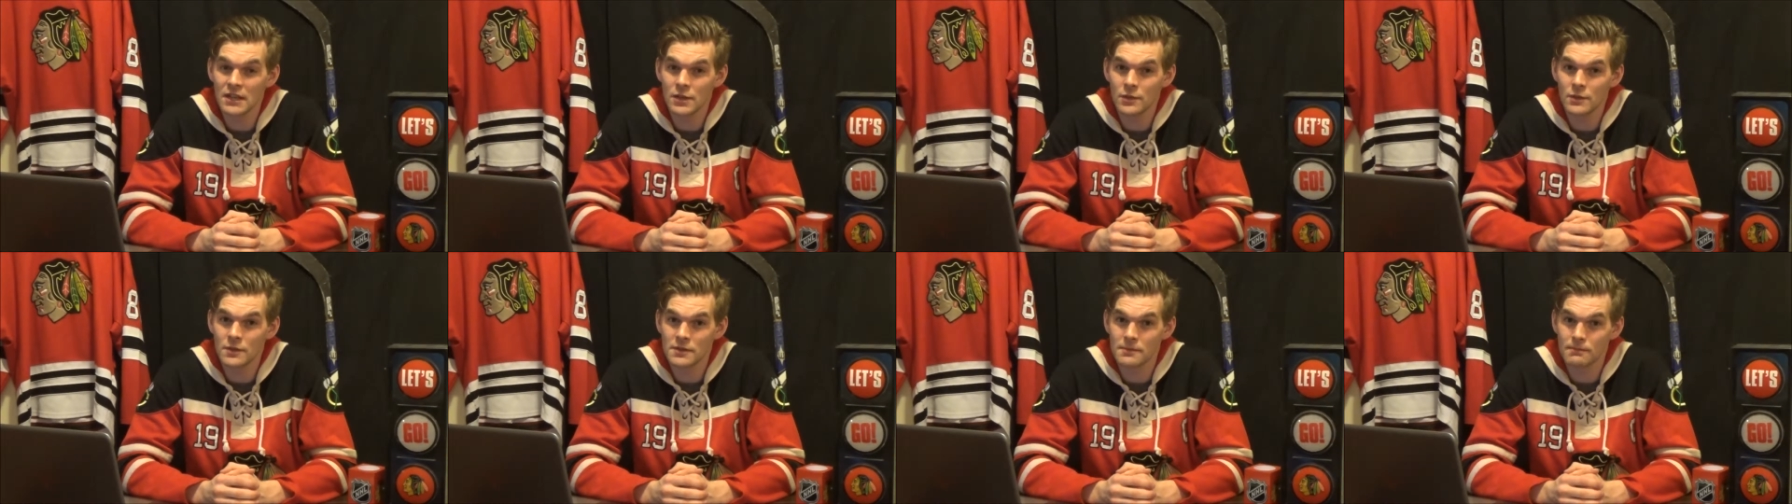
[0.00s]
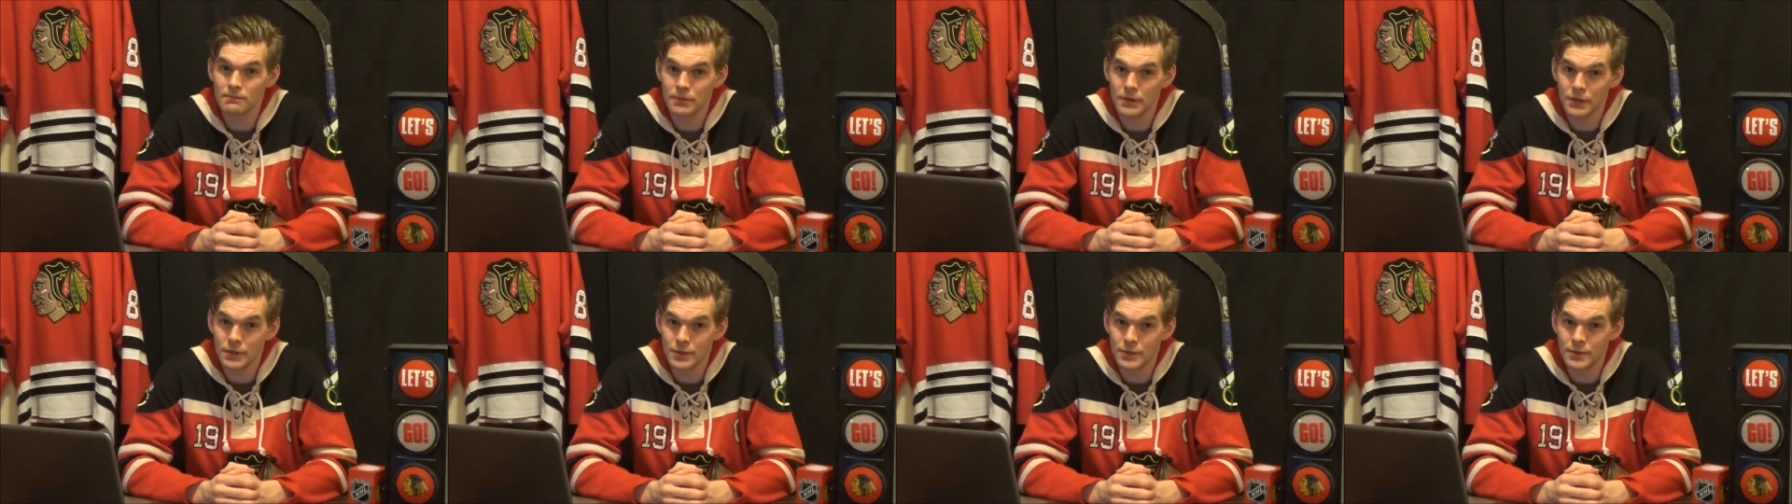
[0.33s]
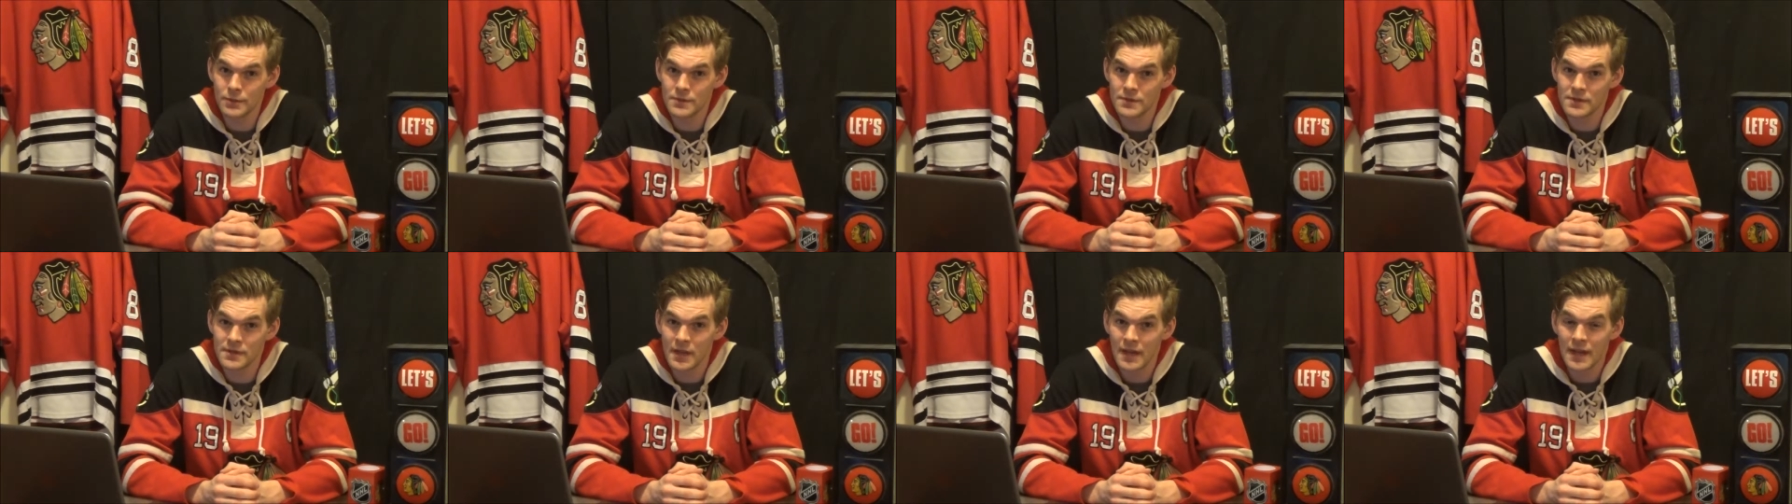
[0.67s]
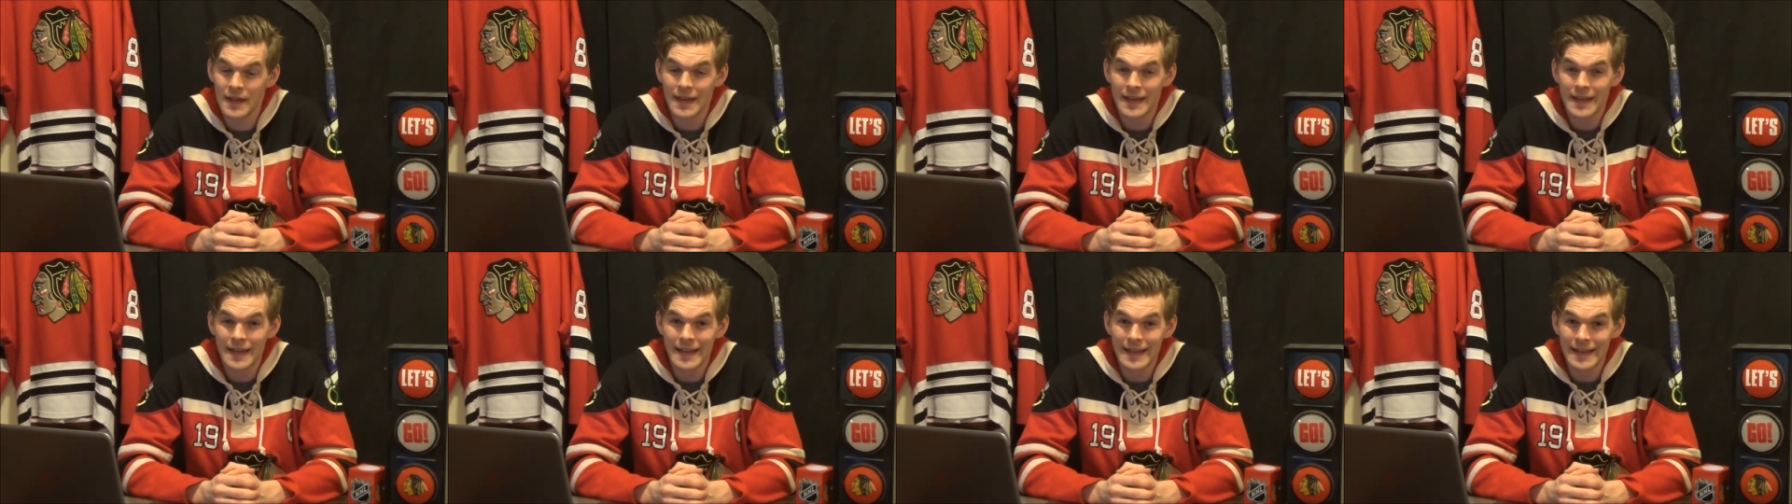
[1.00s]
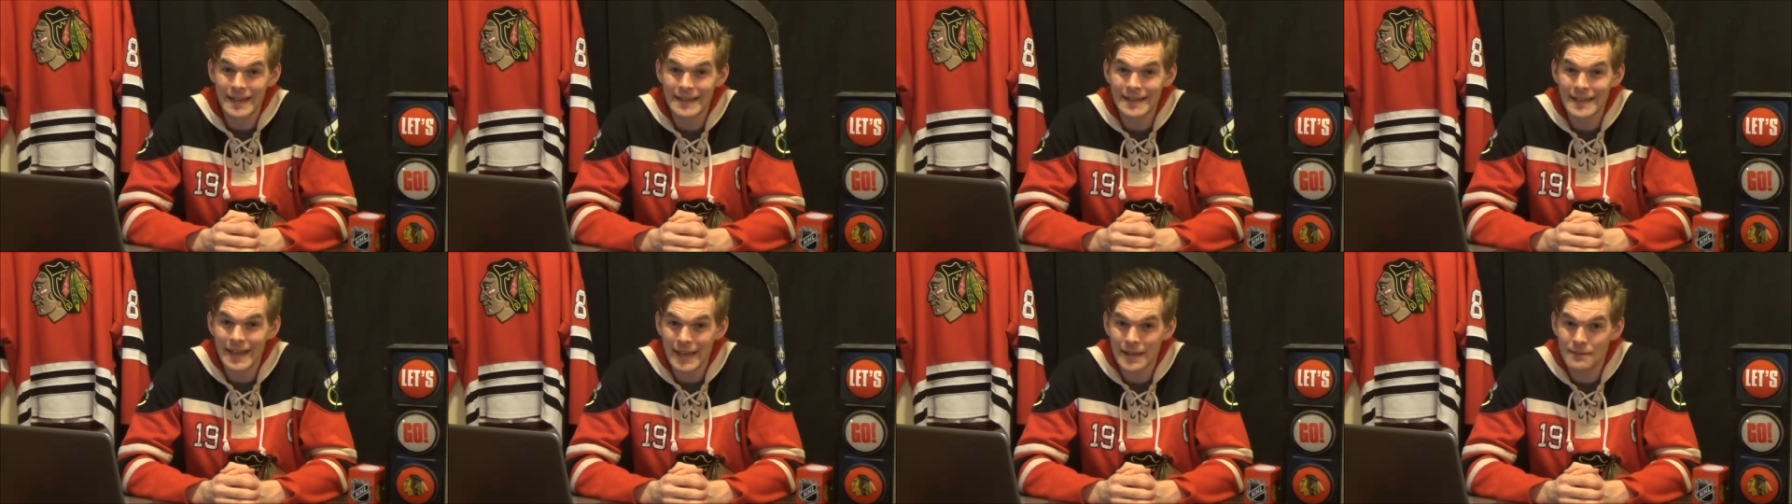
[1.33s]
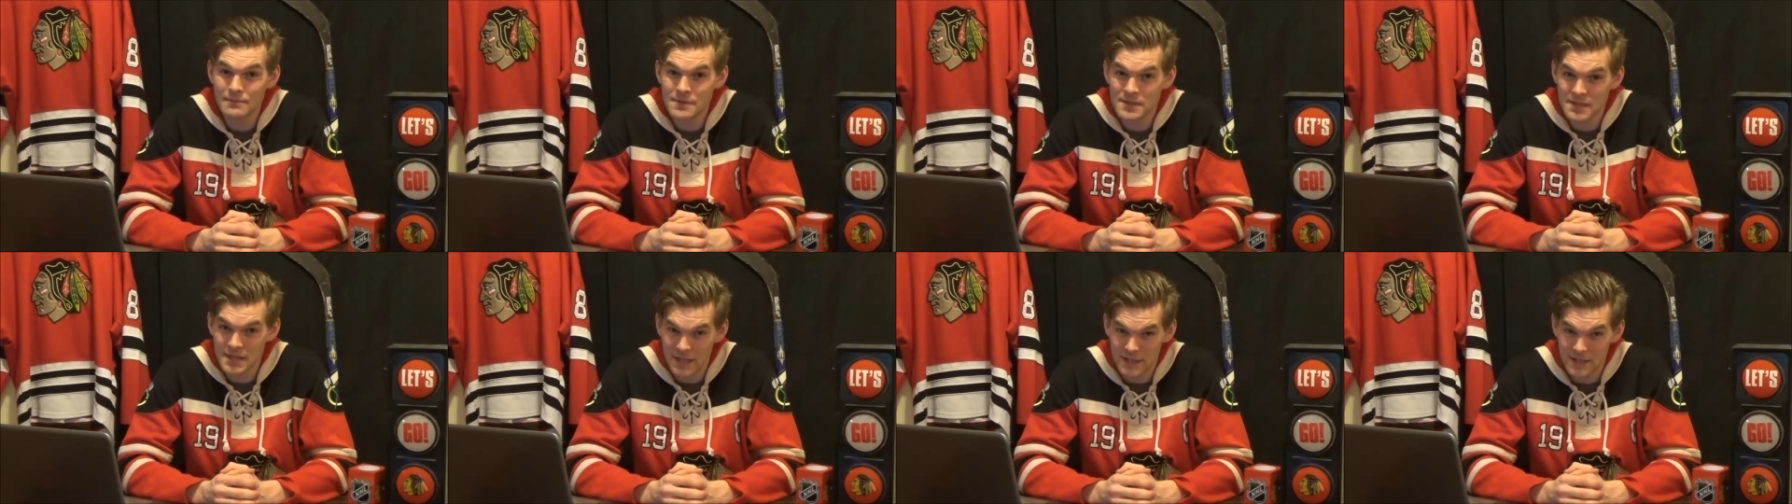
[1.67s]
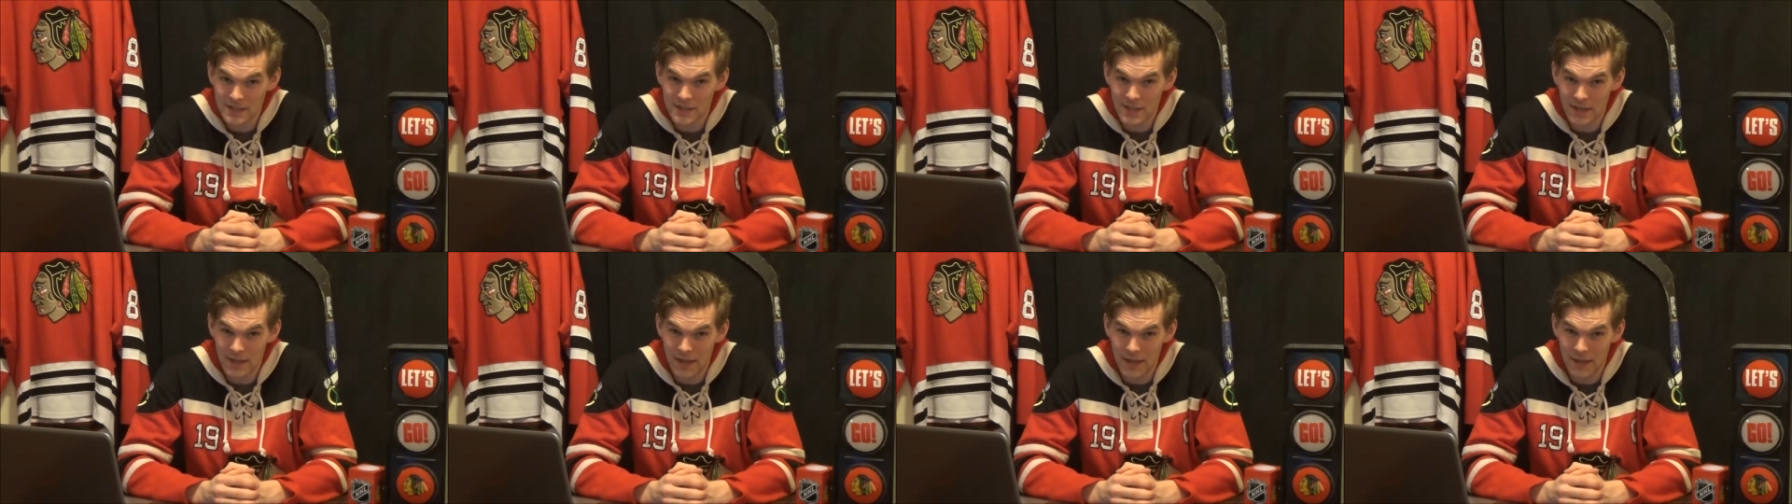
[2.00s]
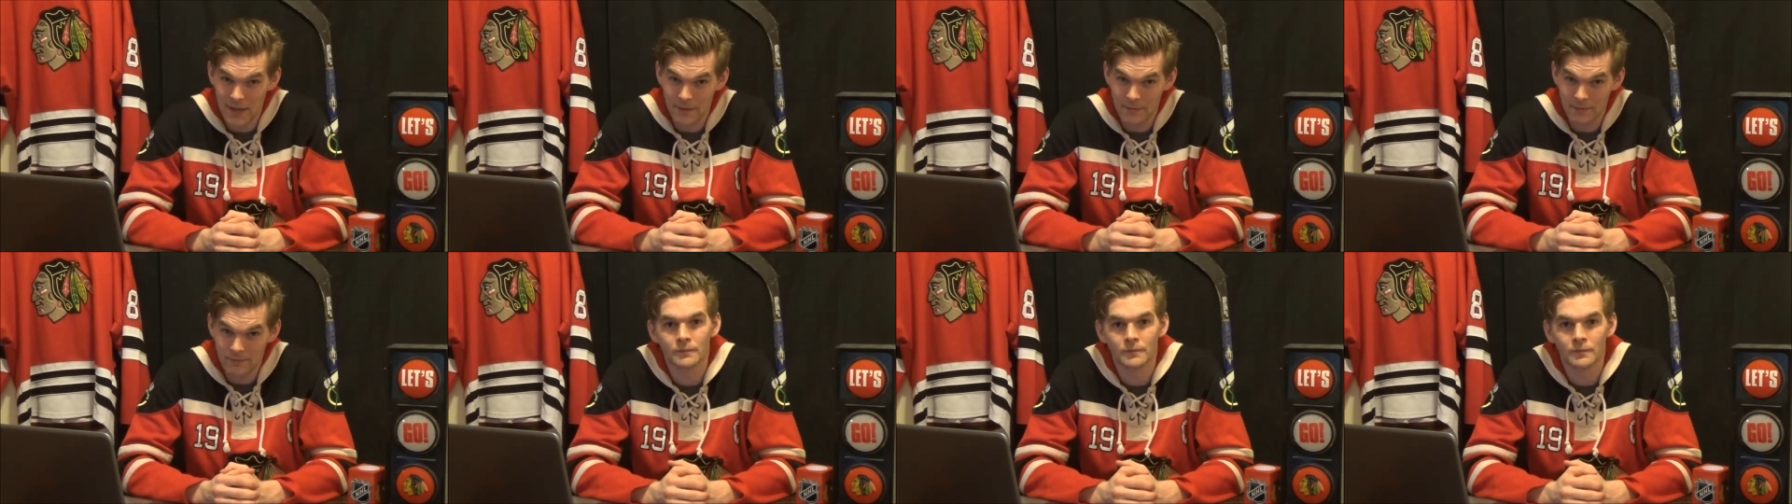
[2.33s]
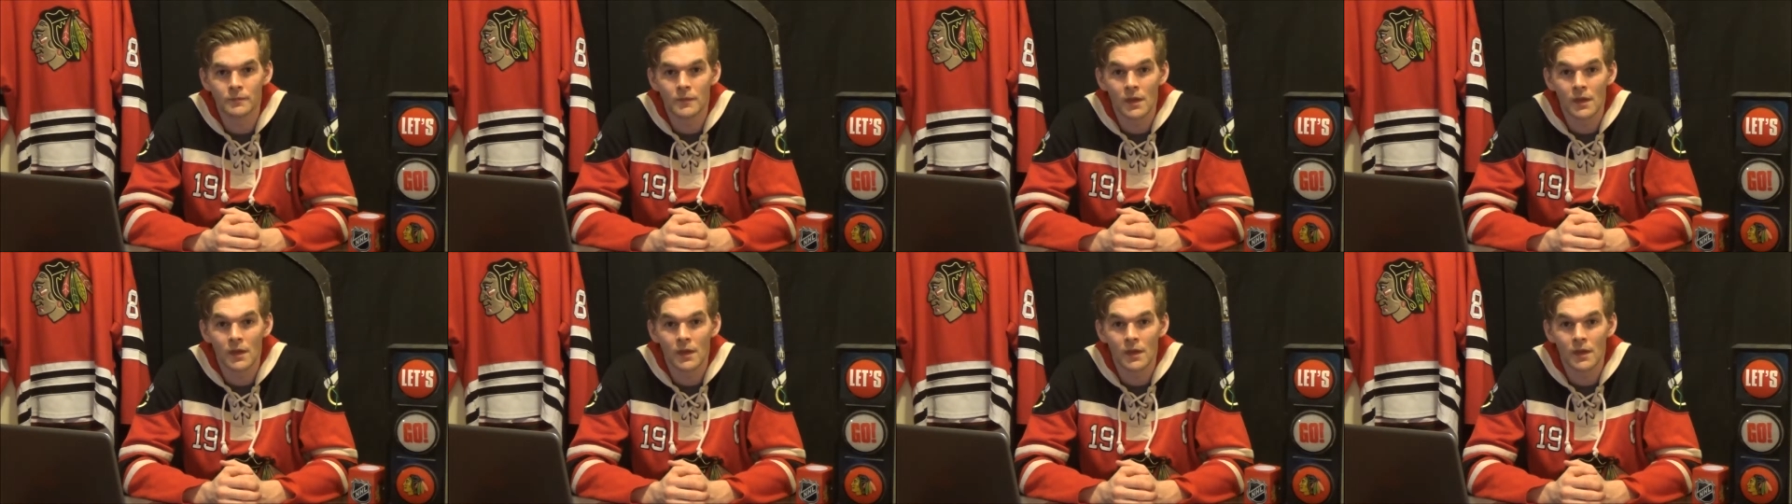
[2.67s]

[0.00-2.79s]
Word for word: Louis Blues in Game 6 today.